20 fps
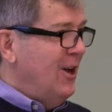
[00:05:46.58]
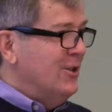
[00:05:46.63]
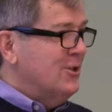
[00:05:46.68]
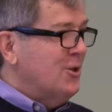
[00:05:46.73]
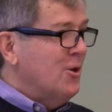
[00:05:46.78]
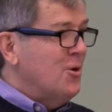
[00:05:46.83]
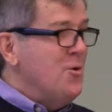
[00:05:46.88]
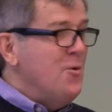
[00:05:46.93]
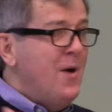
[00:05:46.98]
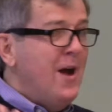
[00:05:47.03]

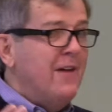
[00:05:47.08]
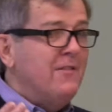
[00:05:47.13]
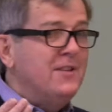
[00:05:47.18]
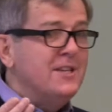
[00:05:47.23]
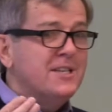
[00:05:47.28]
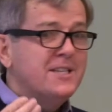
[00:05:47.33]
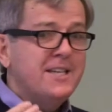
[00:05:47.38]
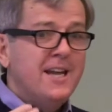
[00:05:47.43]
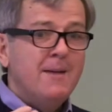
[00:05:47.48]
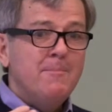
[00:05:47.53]
So you have
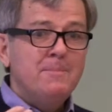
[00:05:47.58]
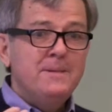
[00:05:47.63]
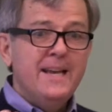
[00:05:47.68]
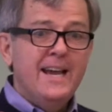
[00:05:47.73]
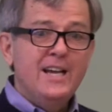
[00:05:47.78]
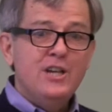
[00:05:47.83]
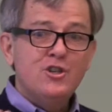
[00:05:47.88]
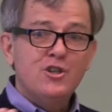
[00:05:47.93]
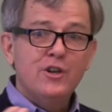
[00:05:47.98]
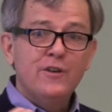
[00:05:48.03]
this
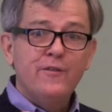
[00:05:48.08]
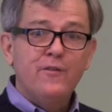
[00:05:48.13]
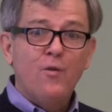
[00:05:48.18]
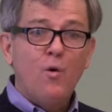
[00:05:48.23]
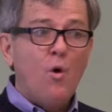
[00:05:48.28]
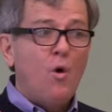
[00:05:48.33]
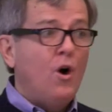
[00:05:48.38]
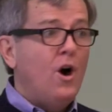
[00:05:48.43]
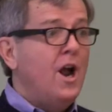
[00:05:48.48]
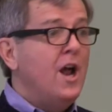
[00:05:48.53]
temptation
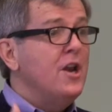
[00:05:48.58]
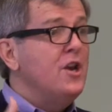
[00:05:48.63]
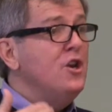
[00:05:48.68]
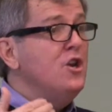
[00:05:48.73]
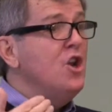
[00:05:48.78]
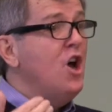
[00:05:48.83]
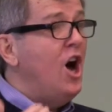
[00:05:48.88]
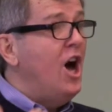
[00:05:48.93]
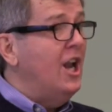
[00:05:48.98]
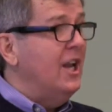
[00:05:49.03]
for
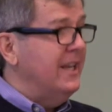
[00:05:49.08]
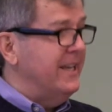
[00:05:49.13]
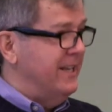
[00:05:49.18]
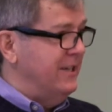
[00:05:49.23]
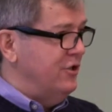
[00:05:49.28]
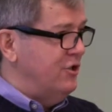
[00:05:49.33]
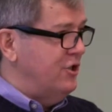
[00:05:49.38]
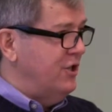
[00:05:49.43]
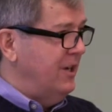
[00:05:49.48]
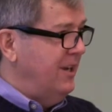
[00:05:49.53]

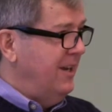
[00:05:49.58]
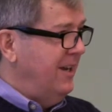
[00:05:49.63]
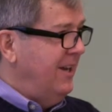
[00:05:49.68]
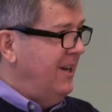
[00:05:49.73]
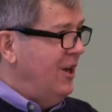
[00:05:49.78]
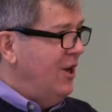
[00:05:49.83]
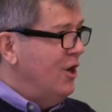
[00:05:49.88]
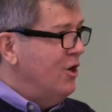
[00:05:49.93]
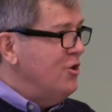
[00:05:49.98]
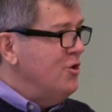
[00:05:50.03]
knowledge.
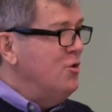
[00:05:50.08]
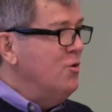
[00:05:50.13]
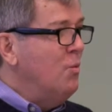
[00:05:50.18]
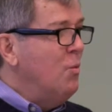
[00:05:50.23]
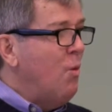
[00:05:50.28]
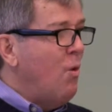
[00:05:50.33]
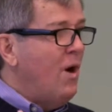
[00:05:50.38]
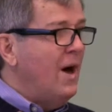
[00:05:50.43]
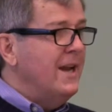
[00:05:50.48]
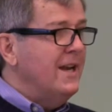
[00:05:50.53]
You
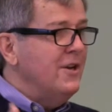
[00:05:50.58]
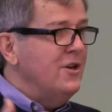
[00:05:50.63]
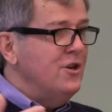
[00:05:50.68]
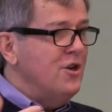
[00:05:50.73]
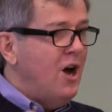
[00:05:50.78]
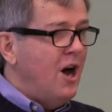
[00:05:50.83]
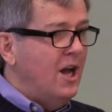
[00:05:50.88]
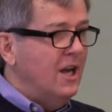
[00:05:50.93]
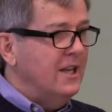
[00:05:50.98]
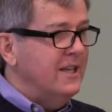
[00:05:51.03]
want
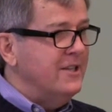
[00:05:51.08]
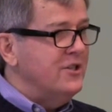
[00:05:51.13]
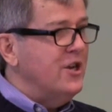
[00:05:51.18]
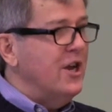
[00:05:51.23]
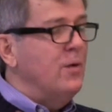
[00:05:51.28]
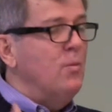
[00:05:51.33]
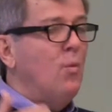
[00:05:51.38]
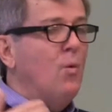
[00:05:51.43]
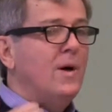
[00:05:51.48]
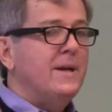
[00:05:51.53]
knowledge.
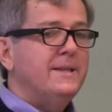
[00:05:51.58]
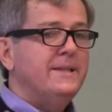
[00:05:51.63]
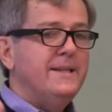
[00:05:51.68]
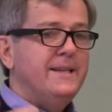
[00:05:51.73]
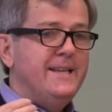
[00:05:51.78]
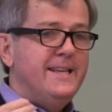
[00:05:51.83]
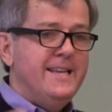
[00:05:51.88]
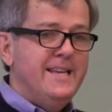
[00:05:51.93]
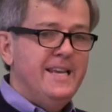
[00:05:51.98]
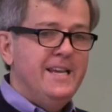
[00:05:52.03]
And what
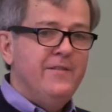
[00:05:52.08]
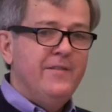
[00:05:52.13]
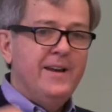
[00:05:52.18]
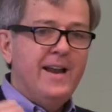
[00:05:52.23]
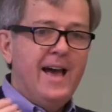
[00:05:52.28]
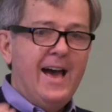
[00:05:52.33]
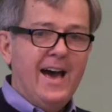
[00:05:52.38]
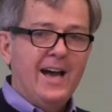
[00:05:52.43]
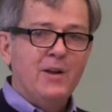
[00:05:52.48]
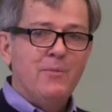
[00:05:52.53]
did Eve
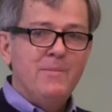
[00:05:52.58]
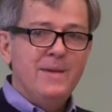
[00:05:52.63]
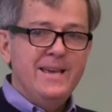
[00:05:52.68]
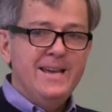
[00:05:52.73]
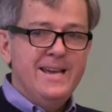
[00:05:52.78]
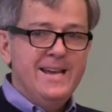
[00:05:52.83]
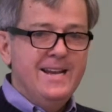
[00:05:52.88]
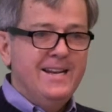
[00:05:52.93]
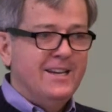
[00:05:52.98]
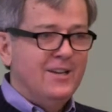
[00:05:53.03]
and Adam
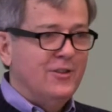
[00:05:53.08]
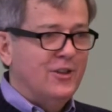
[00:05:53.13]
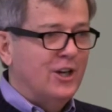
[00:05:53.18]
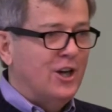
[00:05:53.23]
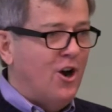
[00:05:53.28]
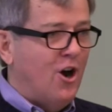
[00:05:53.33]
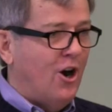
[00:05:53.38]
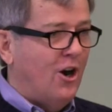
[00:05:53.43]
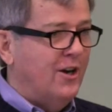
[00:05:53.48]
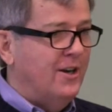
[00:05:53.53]
eat in the
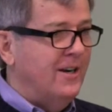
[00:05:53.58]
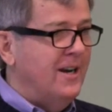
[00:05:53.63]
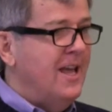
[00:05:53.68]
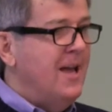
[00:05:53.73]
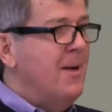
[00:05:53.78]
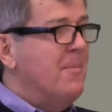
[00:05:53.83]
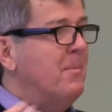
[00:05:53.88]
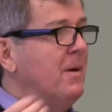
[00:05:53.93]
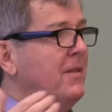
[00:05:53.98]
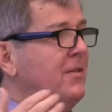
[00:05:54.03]
garden
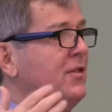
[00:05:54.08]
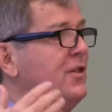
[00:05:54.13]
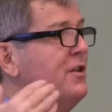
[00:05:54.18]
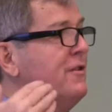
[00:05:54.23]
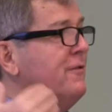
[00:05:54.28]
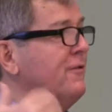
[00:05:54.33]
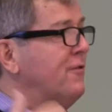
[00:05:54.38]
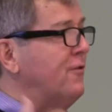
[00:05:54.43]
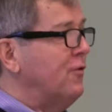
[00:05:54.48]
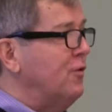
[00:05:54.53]
but
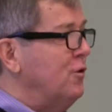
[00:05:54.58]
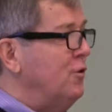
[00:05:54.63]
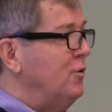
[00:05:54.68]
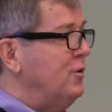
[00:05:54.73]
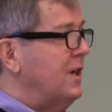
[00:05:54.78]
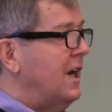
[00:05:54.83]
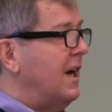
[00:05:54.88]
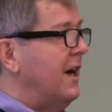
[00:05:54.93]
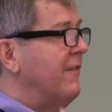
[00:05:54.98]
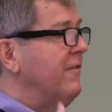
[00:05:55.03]
the
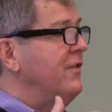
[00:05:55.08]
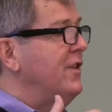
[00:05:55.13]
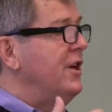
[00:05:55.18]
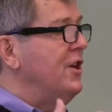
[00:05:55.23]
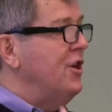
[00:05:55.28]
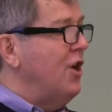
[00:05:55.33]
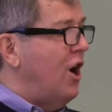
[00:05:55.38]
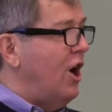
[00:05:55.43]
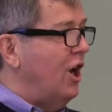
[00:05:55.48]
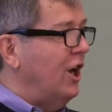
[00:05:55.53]
fruit of the
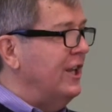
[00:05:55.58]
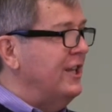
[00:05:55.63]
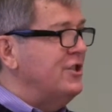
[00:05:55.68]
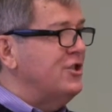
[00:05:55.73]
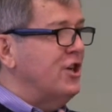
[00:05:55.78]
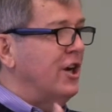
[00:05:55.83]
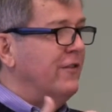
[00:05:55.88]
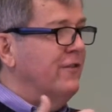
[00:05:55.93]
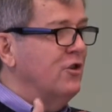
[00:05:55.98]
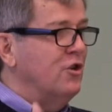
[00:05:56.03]

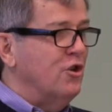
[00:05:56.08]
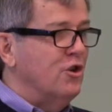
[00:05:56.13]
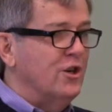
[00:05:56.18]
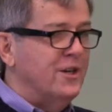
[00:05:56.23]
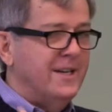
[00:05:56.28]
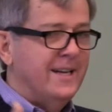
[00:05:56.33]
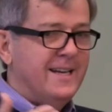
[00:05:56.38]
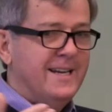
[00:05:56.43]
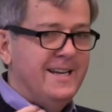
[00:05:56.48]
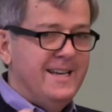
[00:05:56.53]
knowledge of
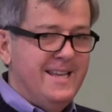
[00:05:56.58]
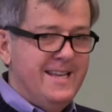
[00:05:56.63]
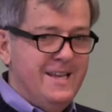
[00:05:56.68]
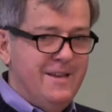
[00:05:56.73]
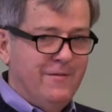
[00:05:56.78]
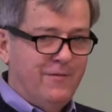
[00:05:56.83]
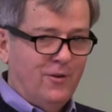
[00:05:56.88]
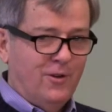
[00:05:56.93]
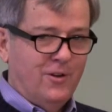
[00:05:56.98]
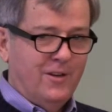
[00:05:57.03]
good and
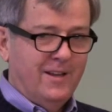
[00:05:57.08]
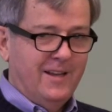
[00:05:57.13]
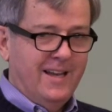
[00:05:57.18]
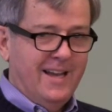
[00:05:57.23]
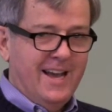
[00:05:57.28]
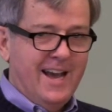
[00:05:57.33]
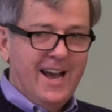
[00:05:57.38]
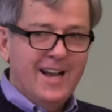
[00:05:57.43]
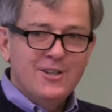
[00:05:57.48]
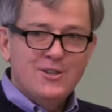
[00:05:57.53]
evil?
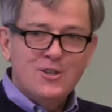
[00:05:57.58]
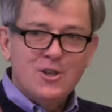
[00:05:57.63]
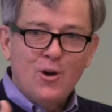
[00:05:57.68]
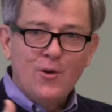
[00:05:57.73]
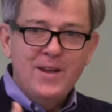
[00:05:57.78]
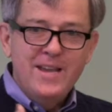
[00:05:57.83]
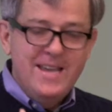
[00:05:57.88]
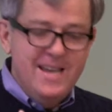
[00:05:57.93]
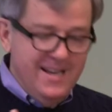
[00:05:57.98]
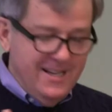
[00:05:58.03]
And
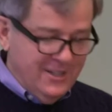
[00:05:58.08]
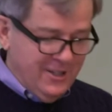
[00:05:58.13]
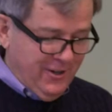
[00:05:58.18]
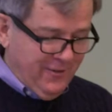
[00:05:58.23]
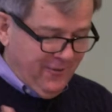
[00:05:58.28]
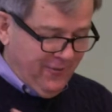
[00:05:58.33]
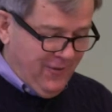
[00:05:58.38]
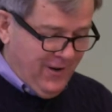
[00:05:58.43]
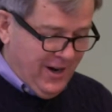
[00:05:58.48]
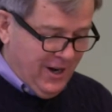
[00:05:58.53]
so he is
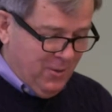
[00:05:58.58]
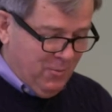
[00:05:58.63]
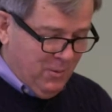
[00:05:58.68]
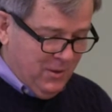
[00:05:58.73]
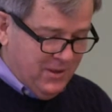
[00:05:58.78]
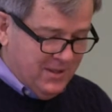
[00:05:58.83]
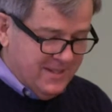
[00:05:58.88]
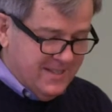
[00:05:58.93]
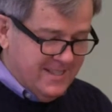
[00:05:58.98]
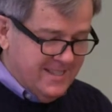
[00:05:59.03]
confronted
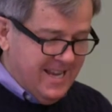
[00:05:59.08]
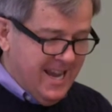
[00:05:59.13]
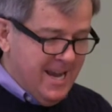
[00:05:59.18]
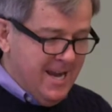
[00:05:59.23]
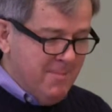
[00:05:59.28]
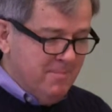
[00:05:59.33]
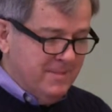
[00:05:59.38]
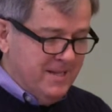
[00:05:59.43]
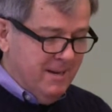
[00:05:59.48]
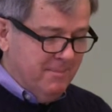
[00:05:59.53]
with the
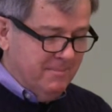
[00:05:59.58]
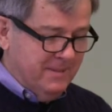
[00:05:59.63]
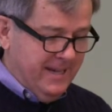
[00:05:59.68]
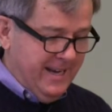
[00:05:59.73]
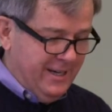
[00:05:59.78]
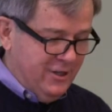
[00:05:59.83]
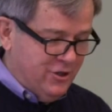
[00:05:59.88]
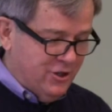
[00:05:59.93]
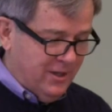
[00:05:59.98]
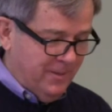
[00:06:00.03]
same
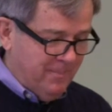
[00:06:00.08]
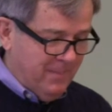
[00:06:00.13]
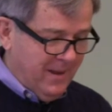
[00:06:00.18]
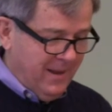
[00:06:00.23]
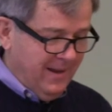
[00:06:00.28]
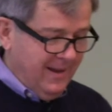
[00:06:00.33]
temptation.